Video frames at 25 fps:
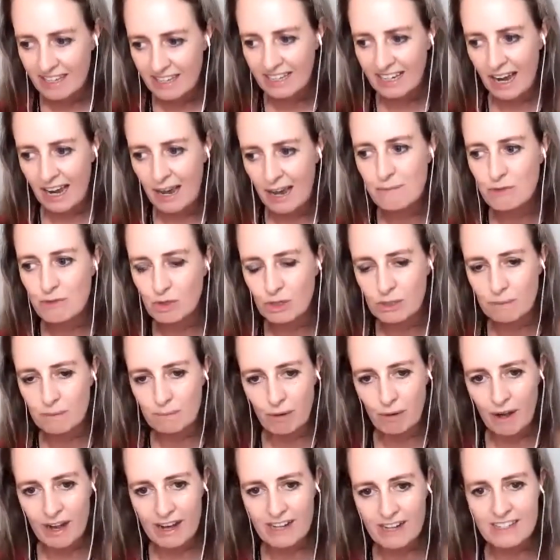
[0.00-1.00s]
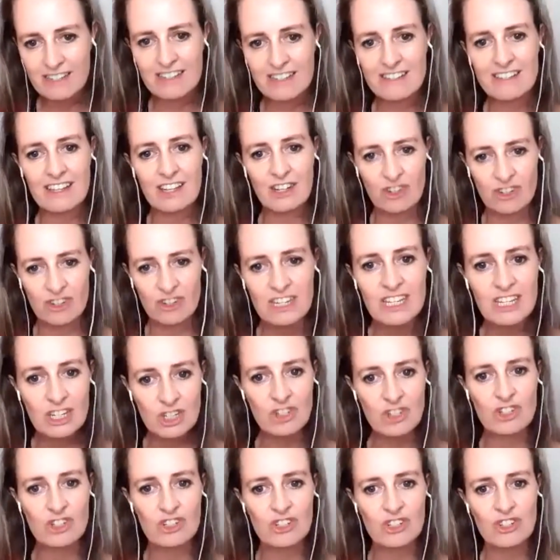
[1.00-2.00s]
comes with practice, and you need
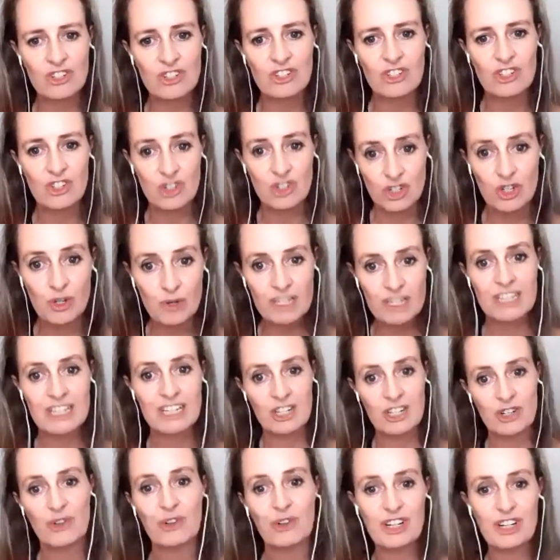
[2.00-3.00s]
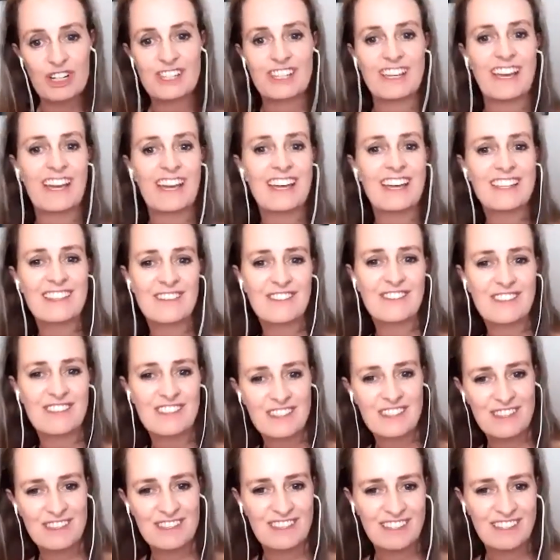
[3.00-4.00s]
to do it in order to gain
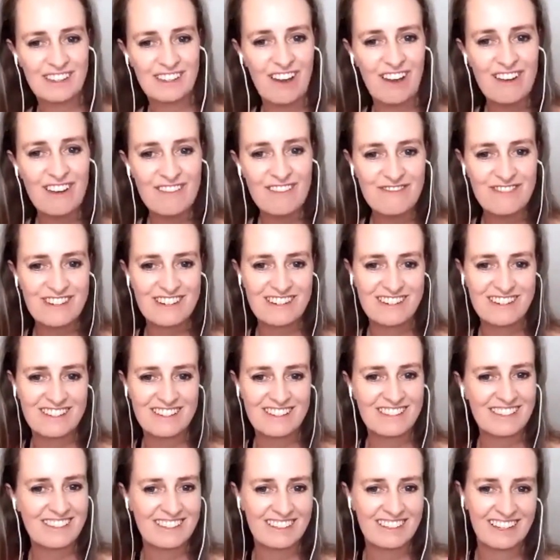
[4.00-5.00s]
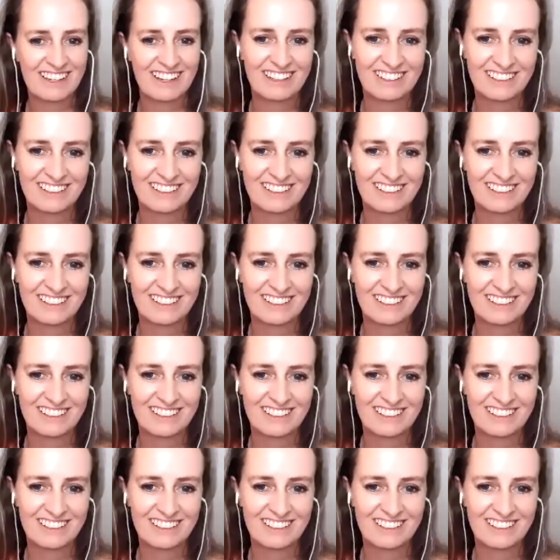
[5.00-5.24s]
the confidence.